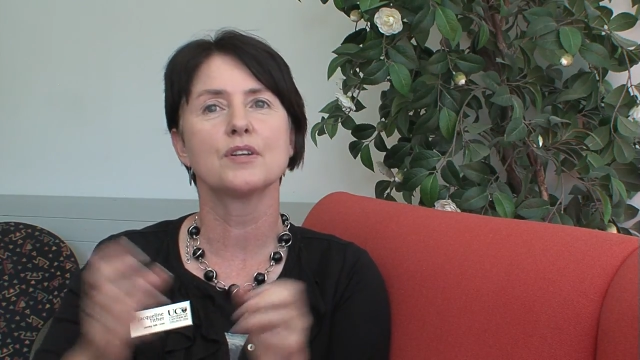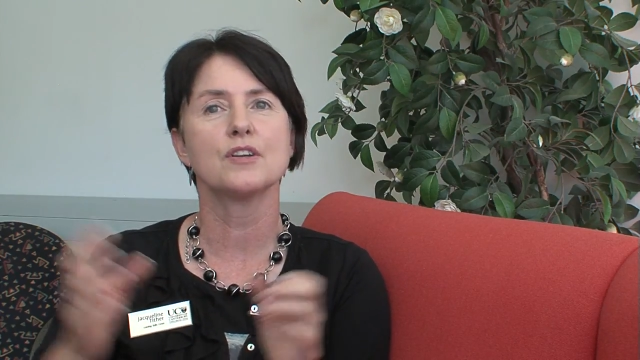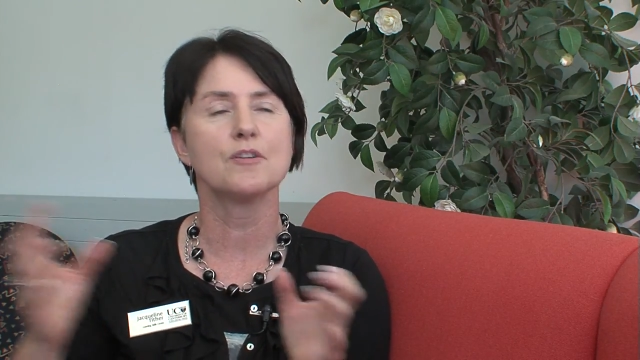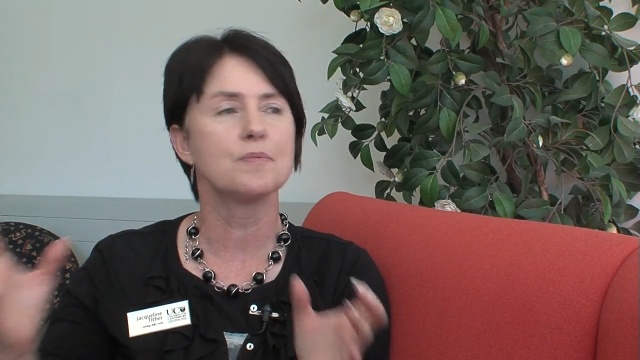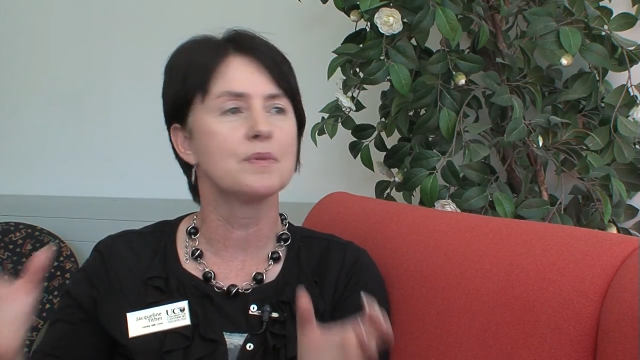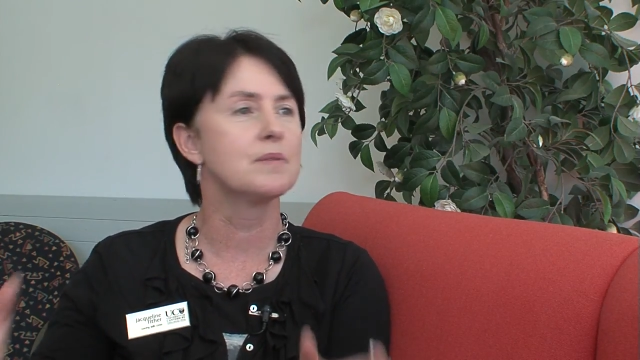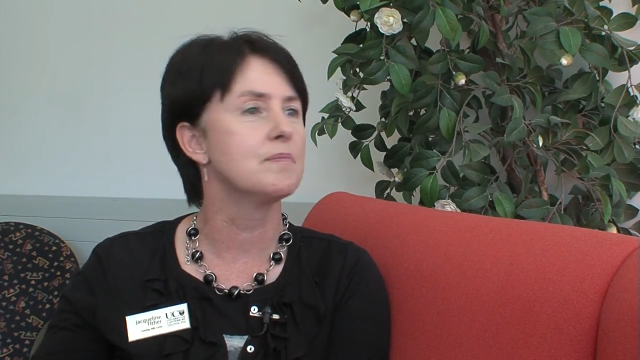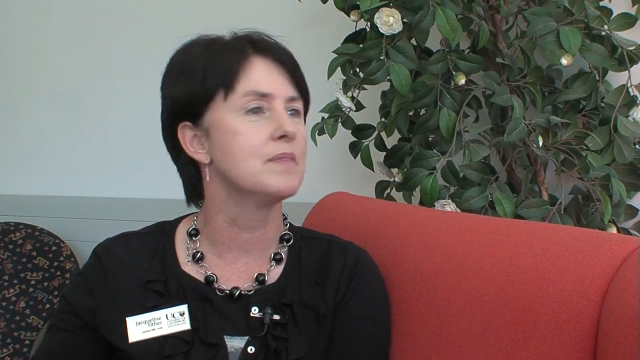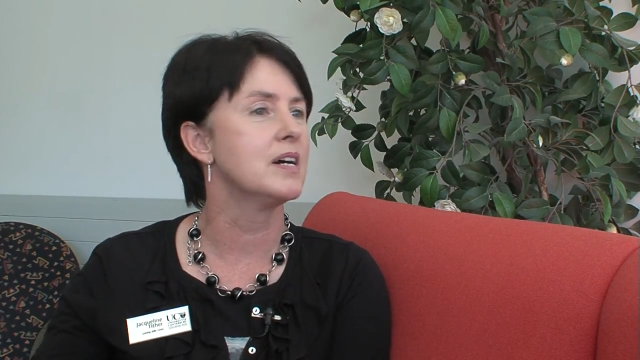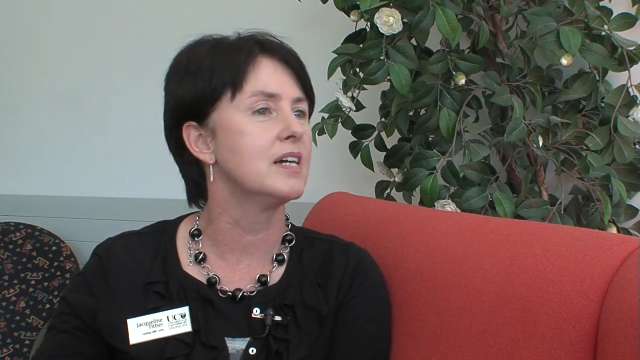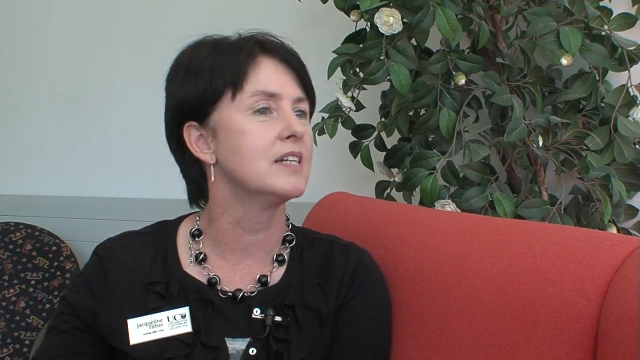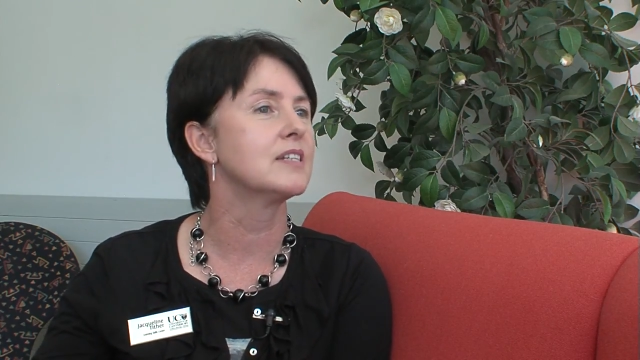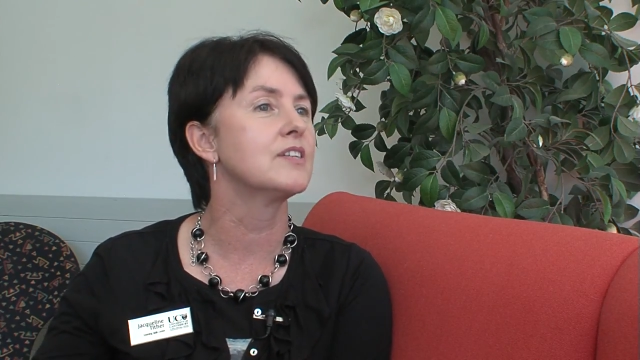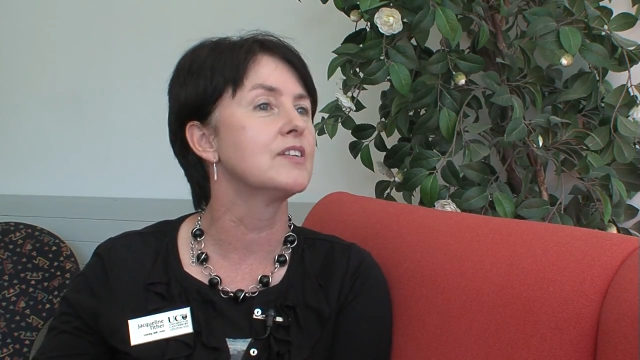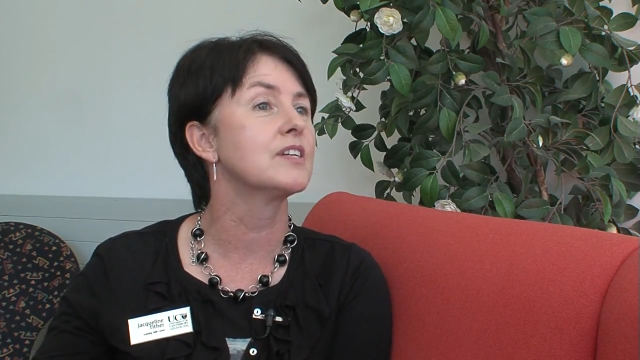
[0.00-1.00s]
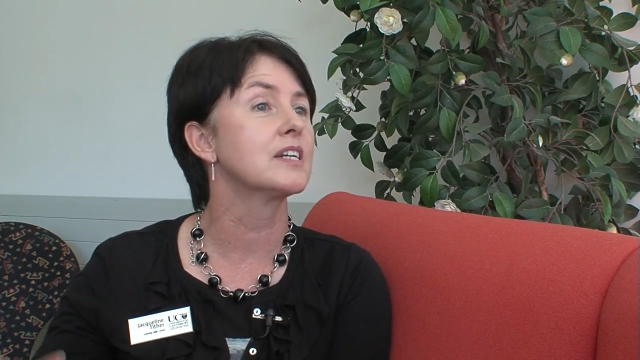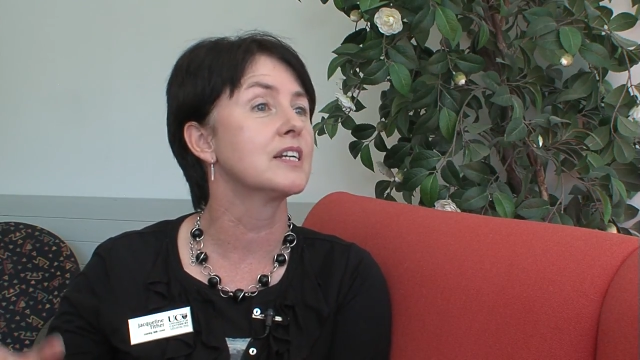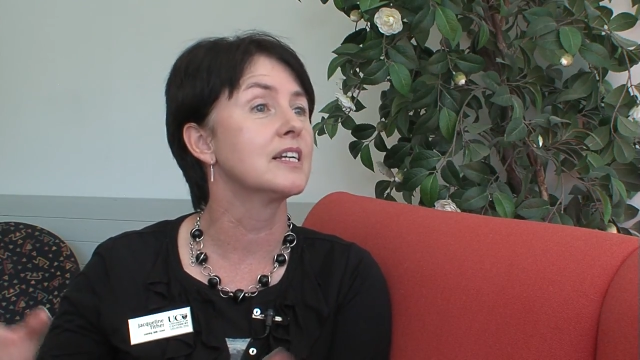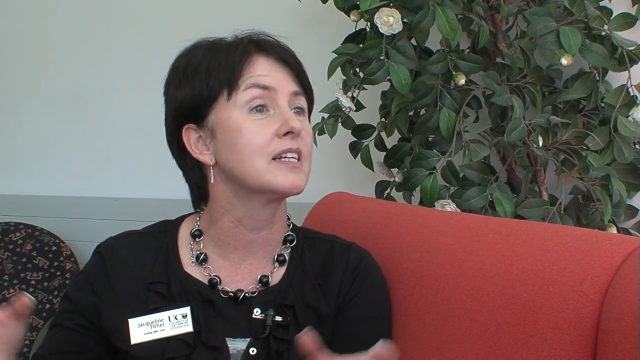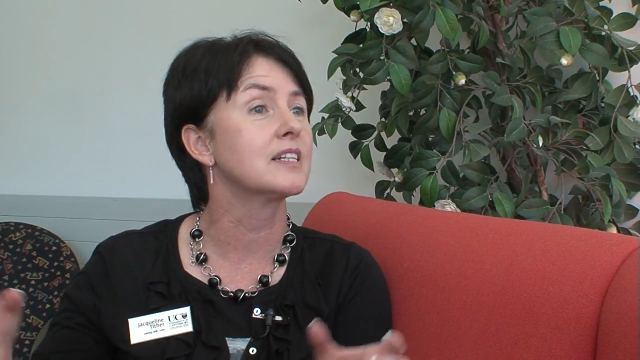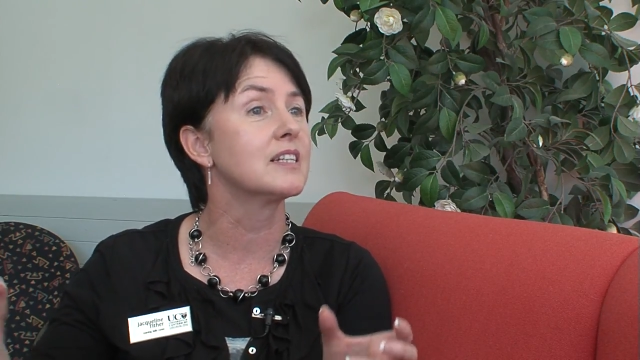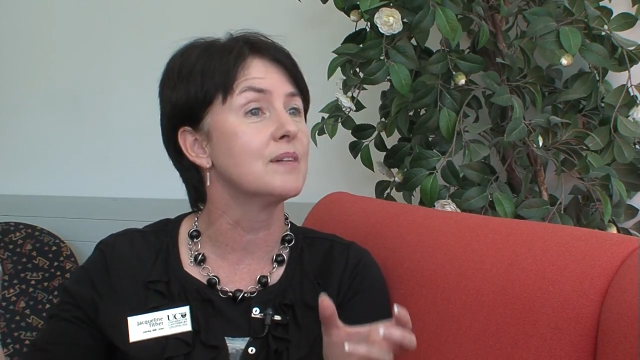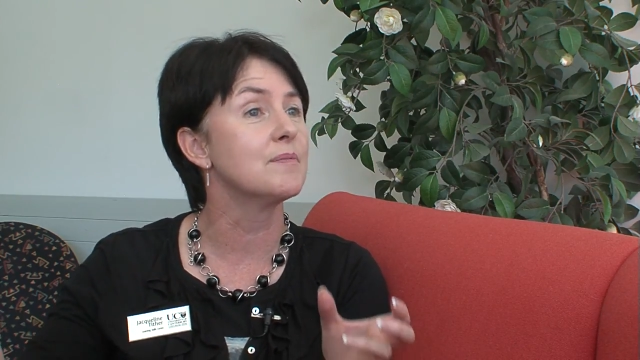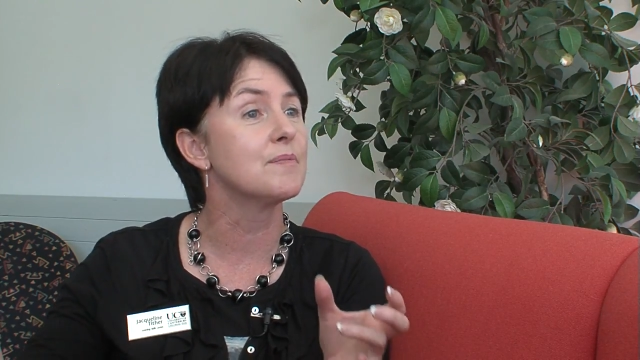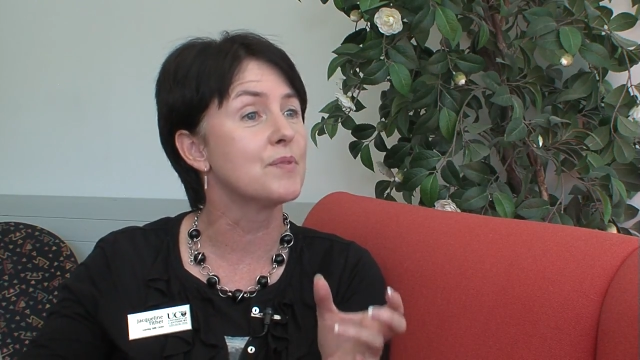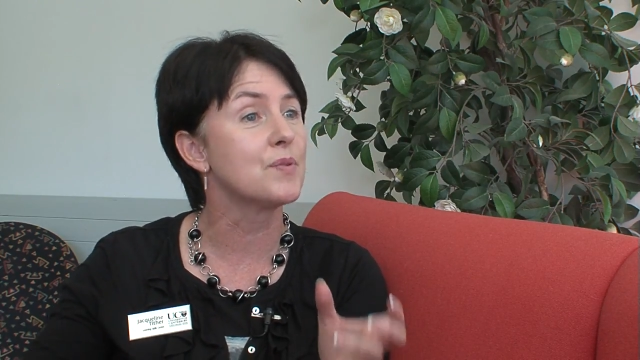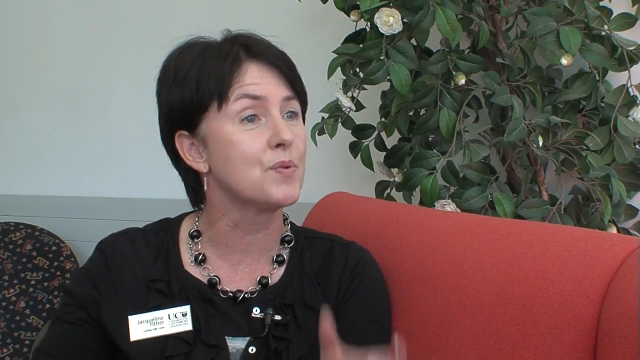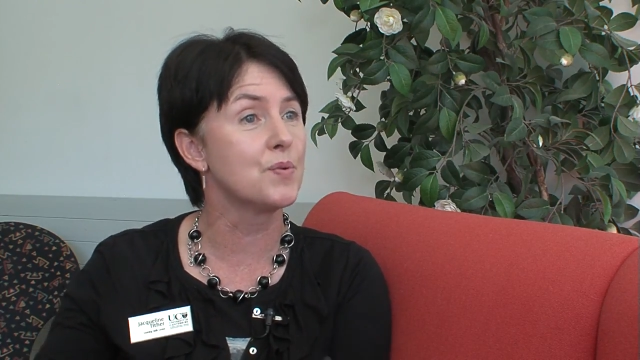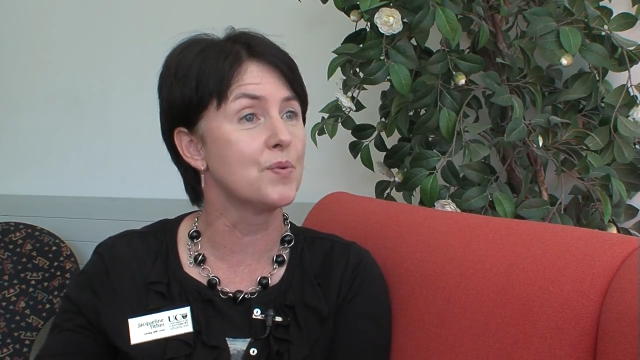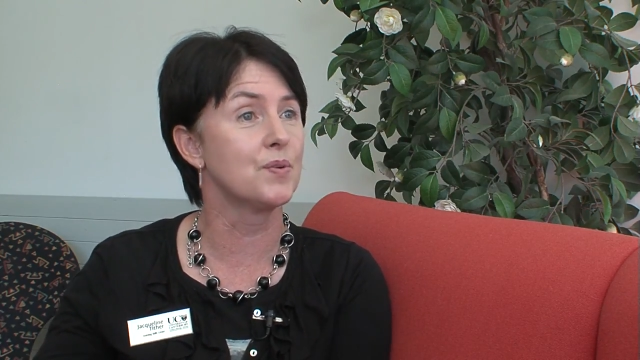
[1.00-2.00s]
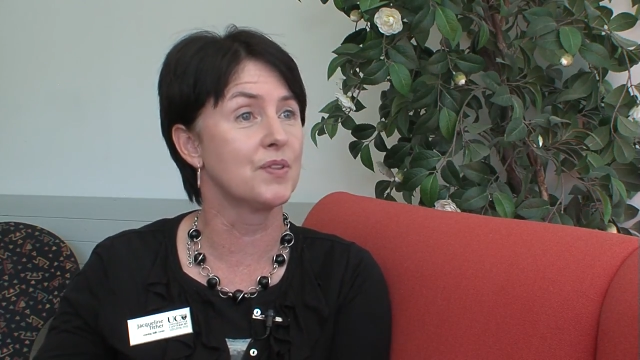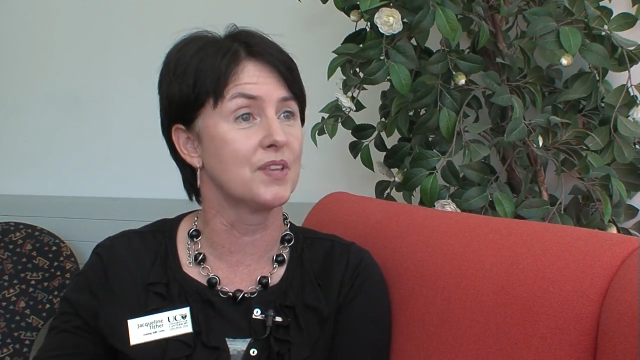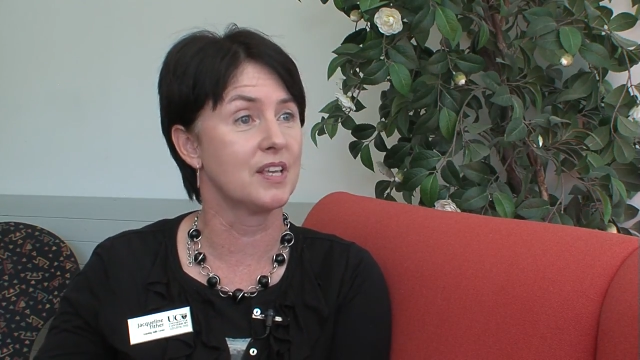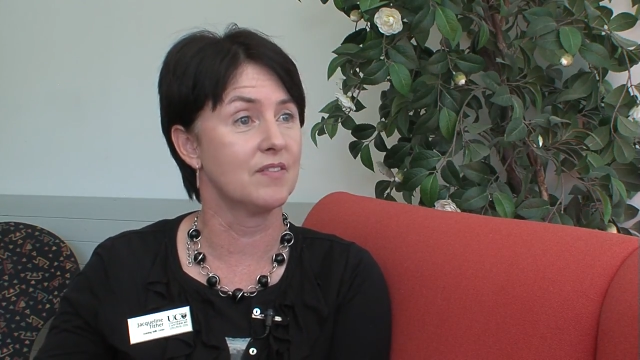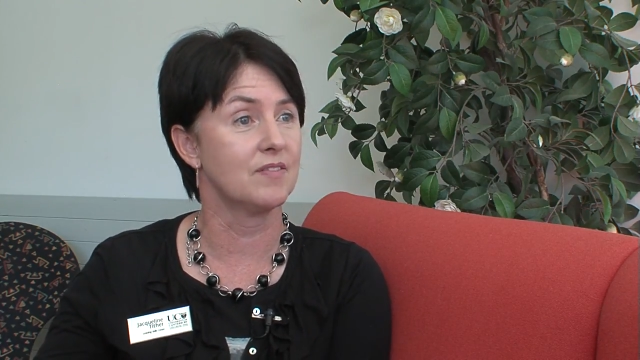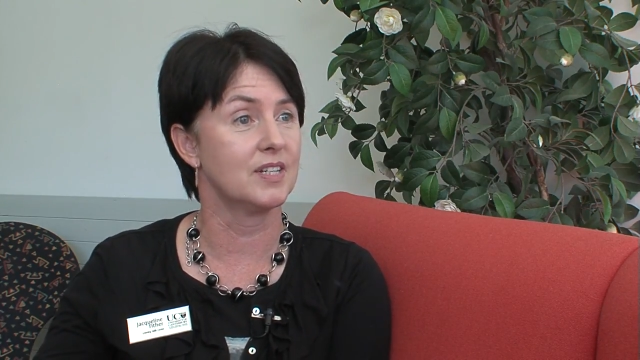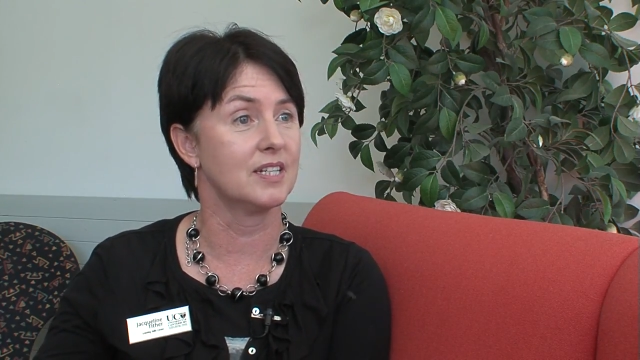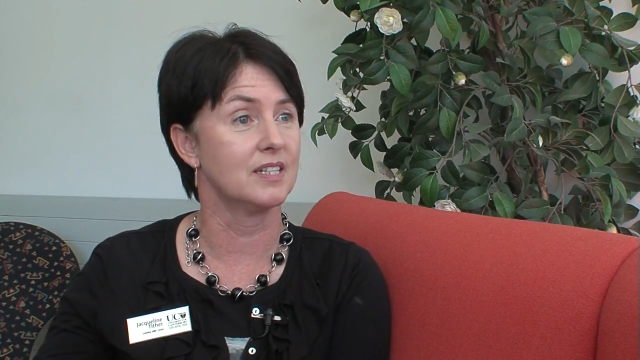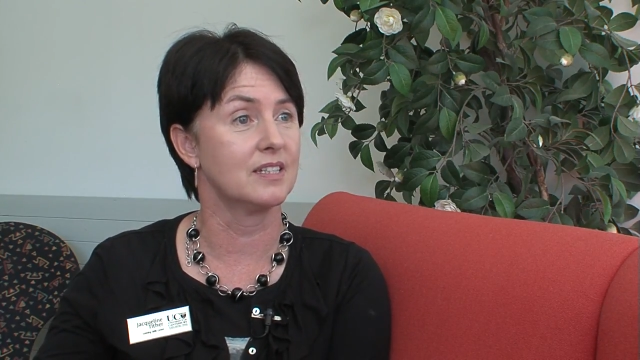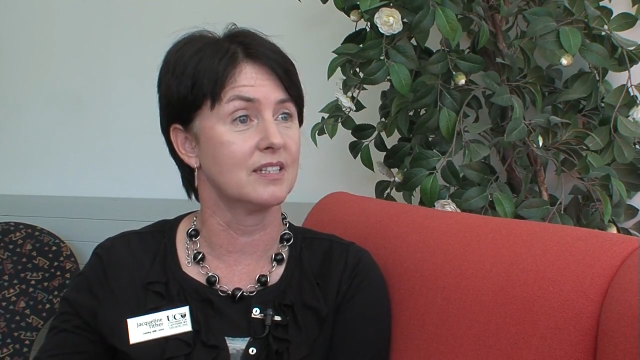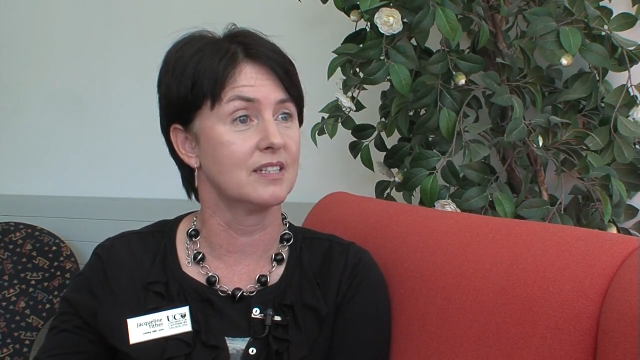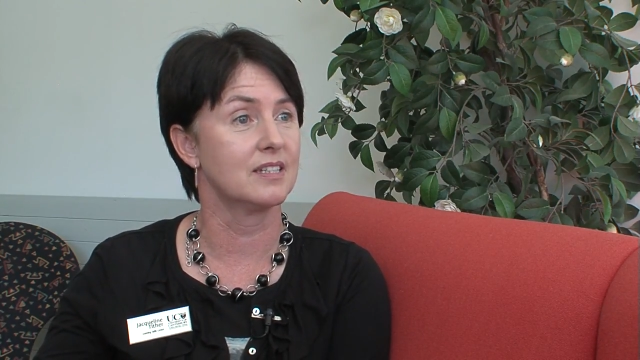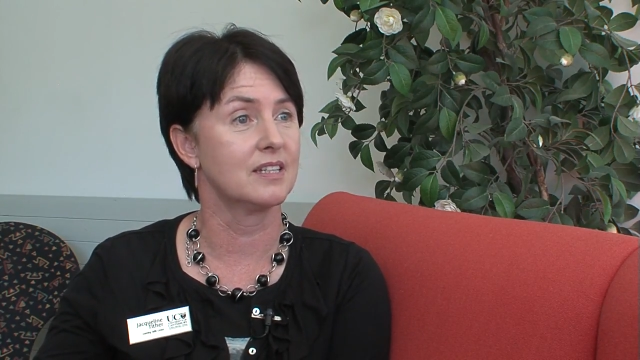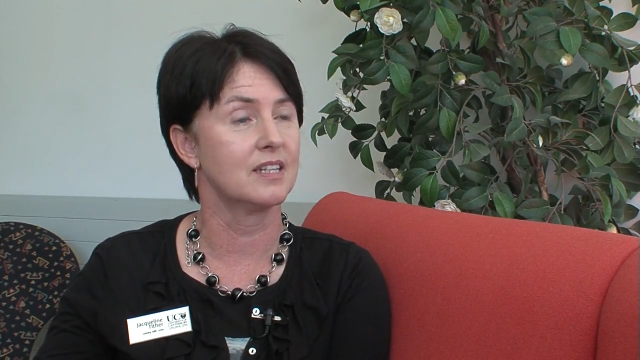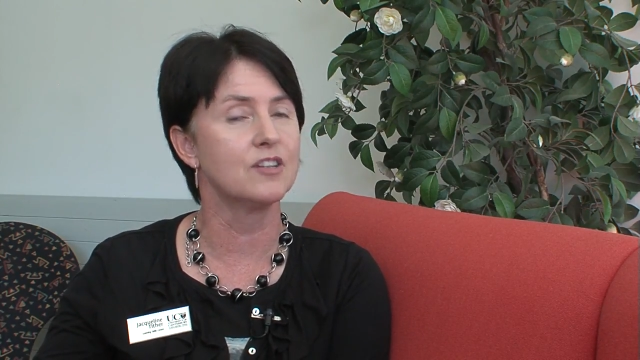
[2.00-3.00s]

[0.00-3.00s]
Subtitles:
an open mind and you collect up all the evidence,